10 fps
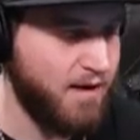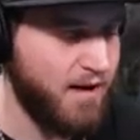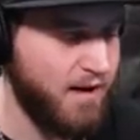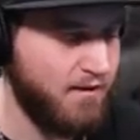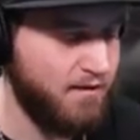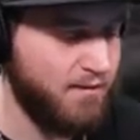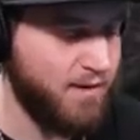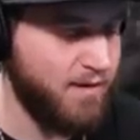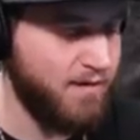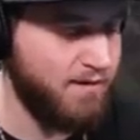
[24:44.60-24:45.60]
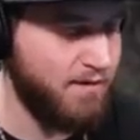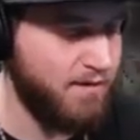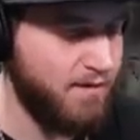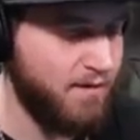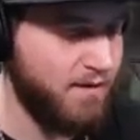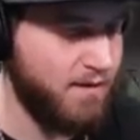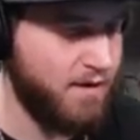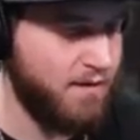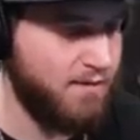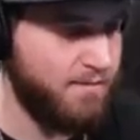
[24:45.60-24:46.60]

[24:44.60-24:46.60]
our car a little bit. Alright, let's go.